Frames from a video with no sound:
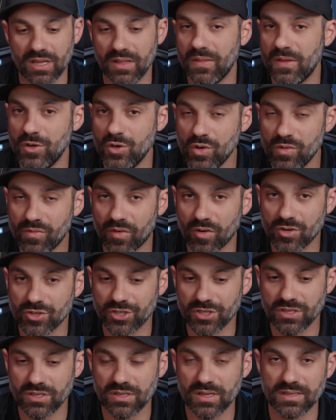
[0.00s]
And the new
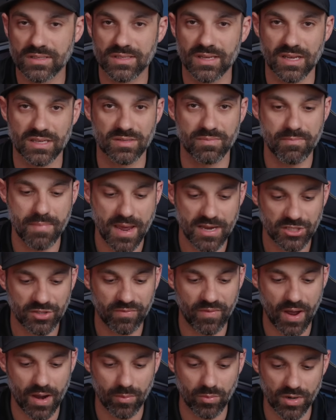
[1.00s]
version says mesh
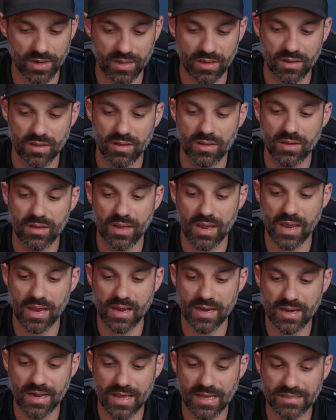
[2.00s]
fabric
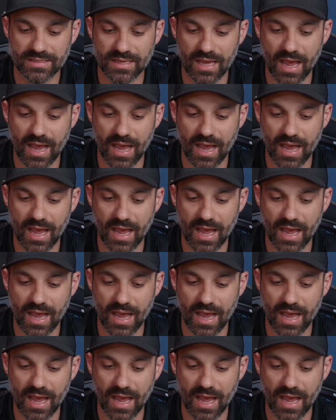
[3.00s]
and it's